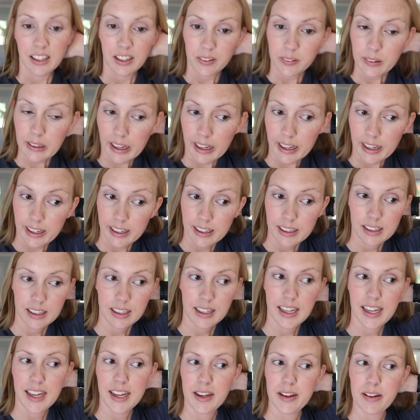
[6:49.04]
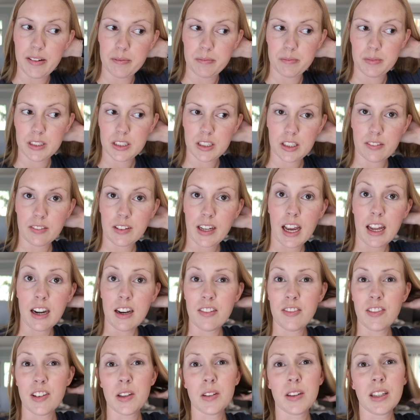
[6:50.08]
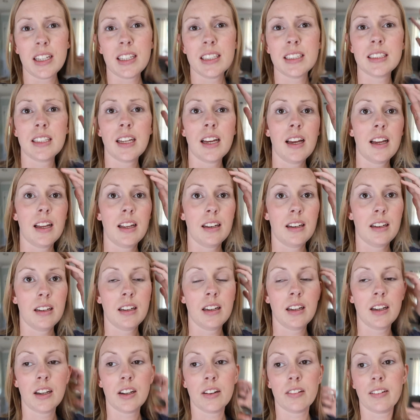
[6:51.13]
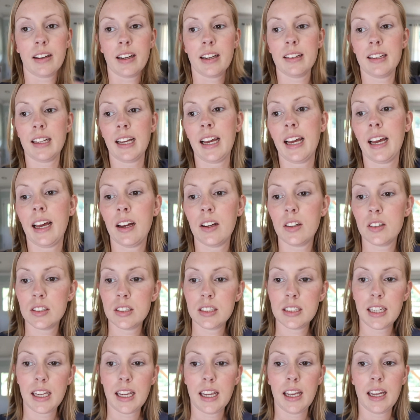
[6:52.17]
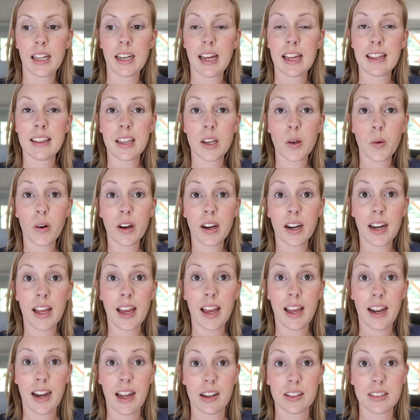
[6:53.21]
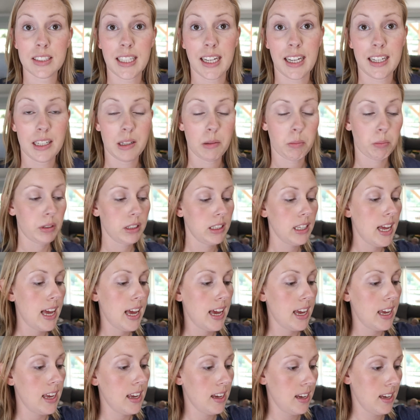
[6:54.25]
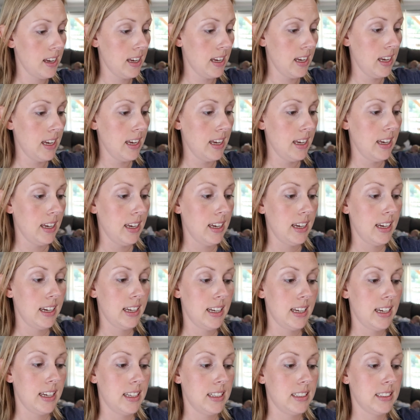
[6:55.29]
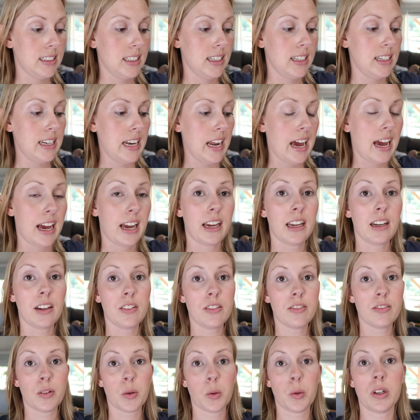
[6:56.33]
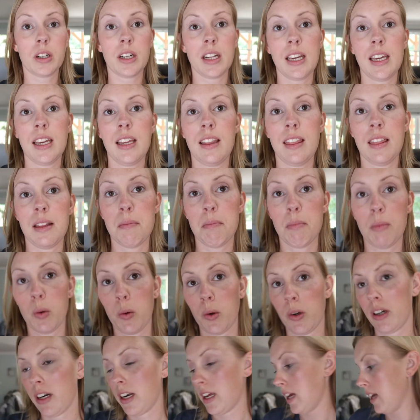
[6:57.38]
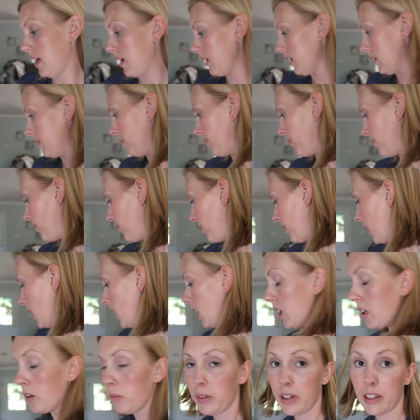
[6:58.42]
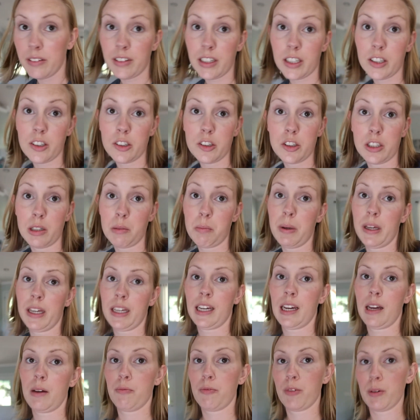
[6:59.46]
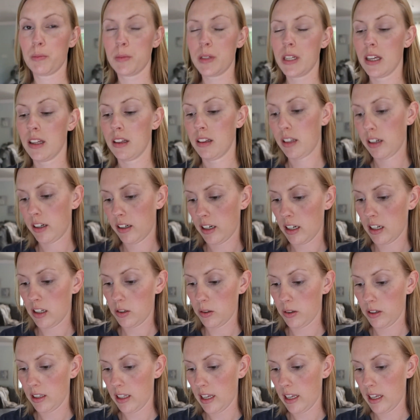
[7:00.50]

Okay, um, so I've gotten a few things done around the house and I think we're gonna head outside to play. It is 9.40 in the morning. We have our grocery pickup from 10.30 to